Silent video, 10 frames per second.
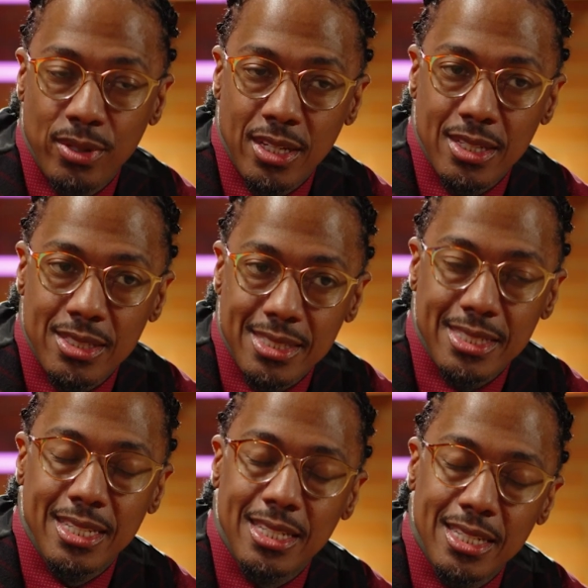being
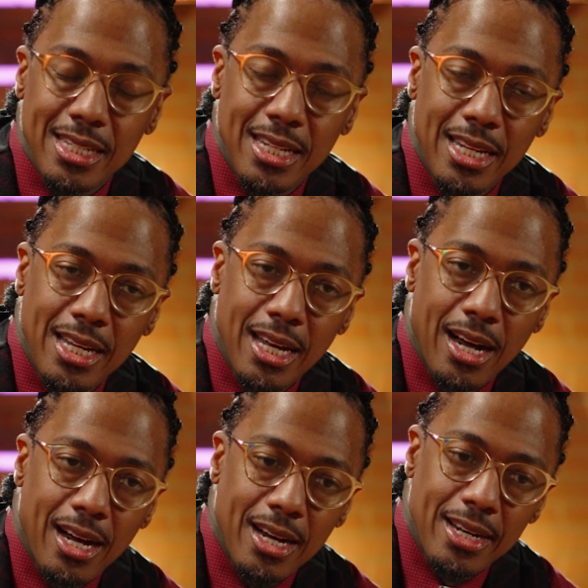seen
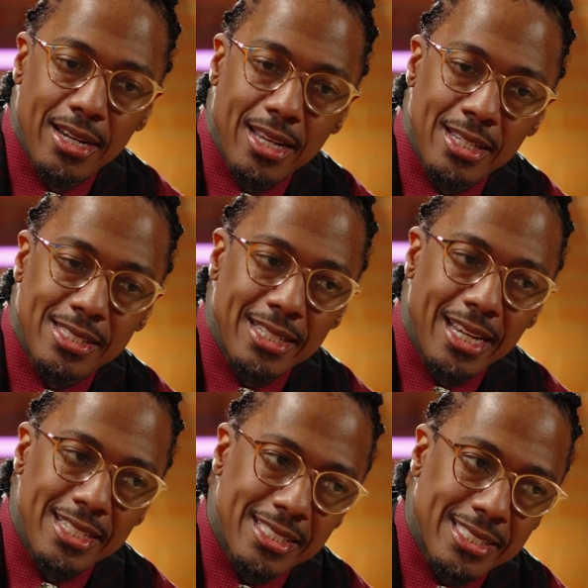in
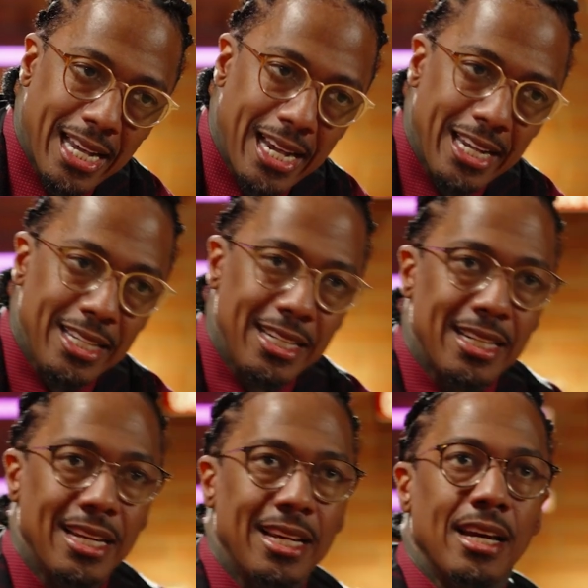today's
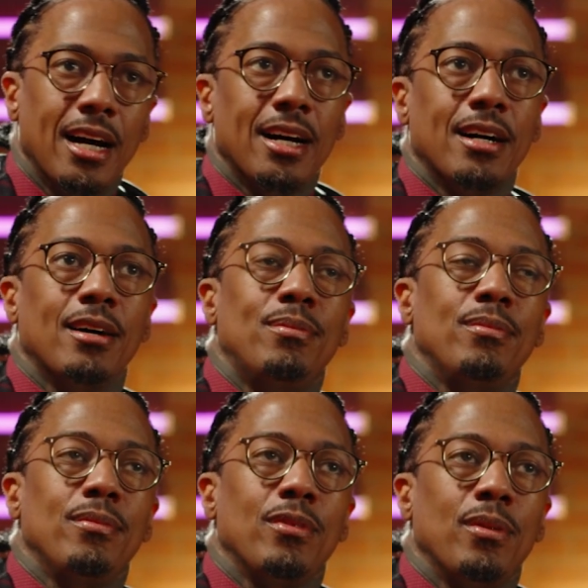society,
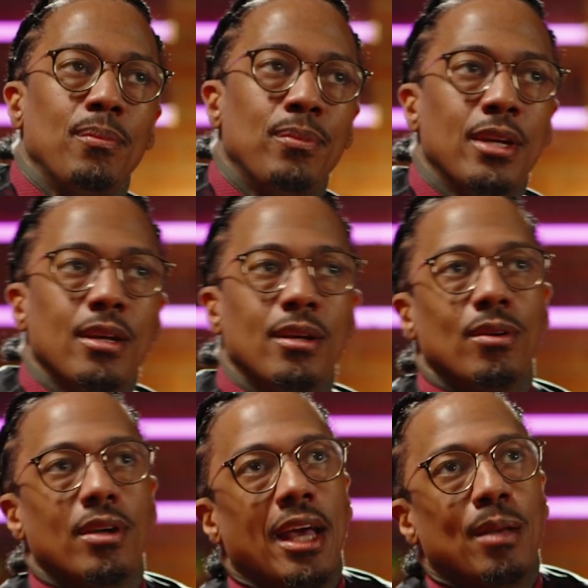and
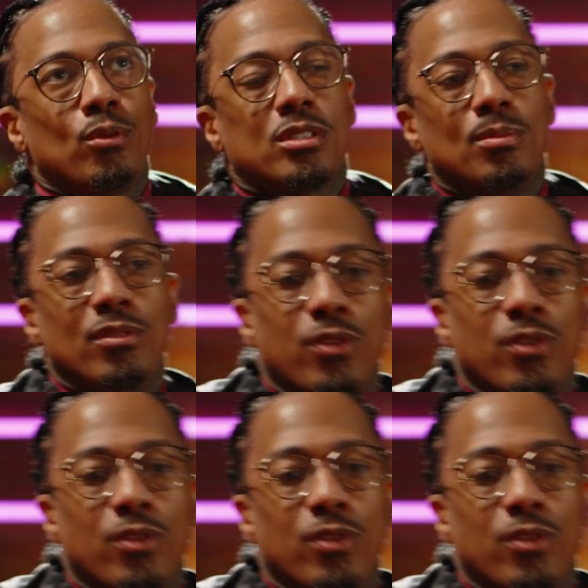being able to be